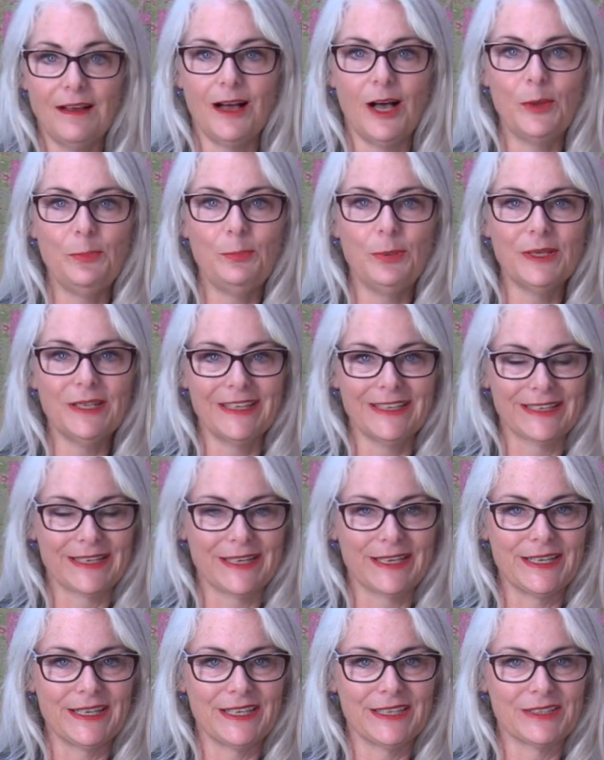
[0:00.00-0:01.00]
I'll put a
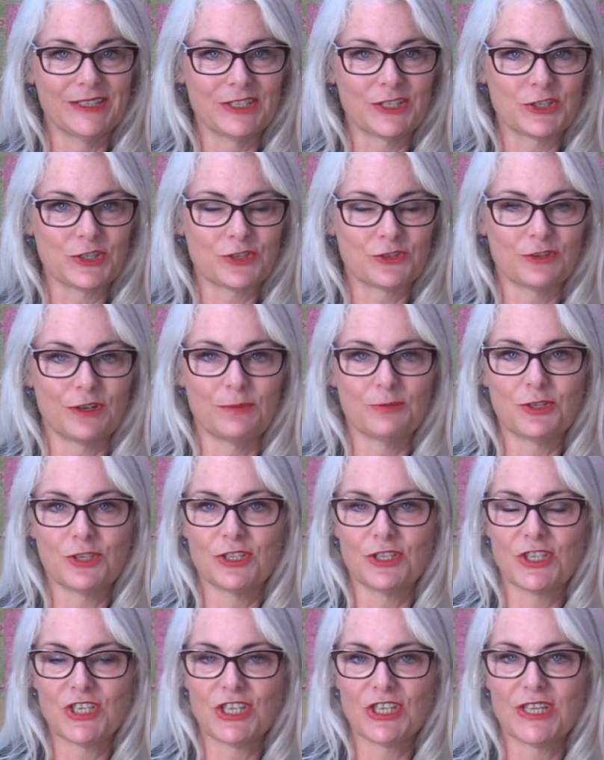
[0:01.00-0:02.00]
link in the
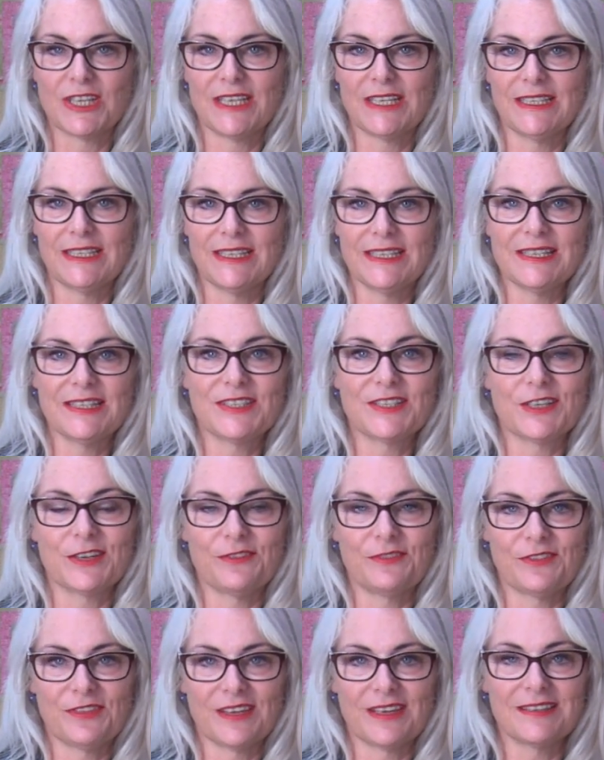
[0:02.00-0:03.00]
description to the list
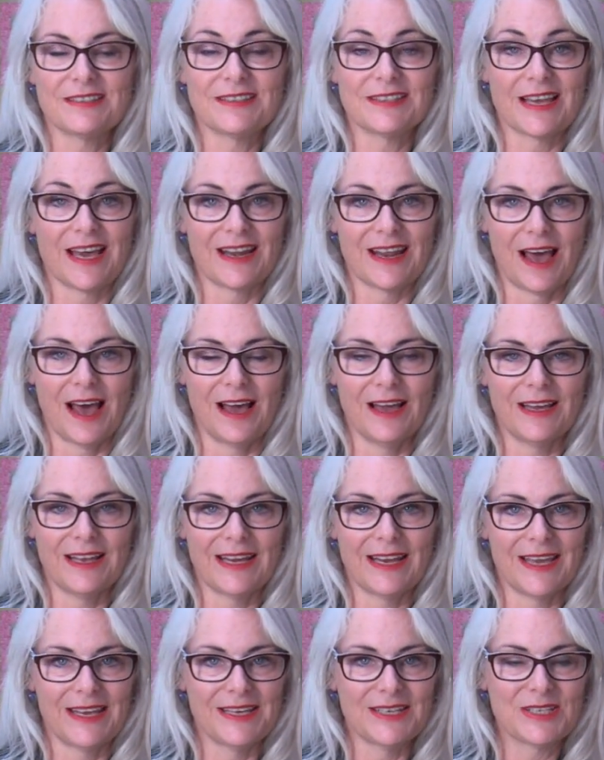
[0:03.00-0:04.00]
of things that I
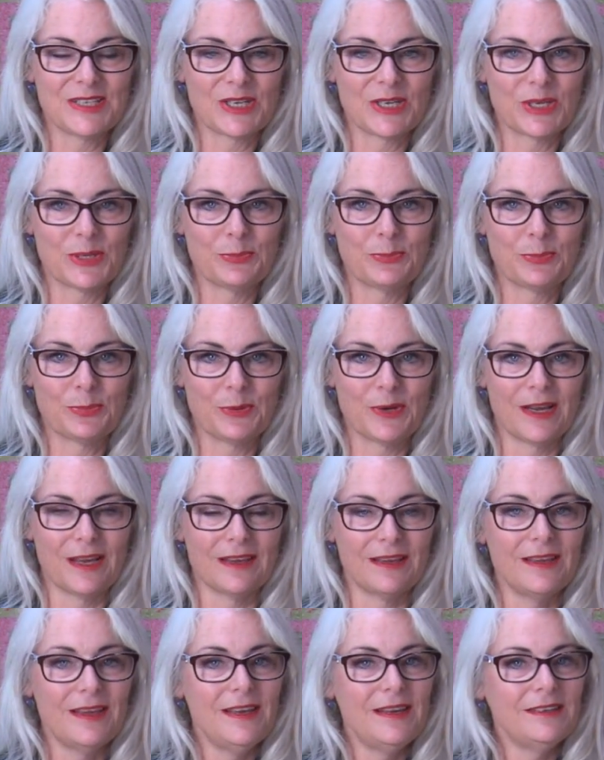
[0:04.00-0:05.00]
like to
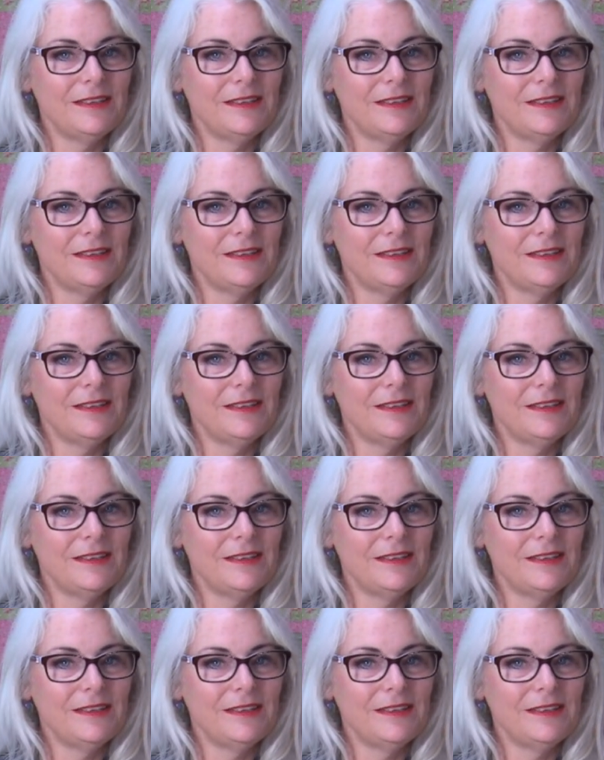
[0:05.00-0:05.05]
bring.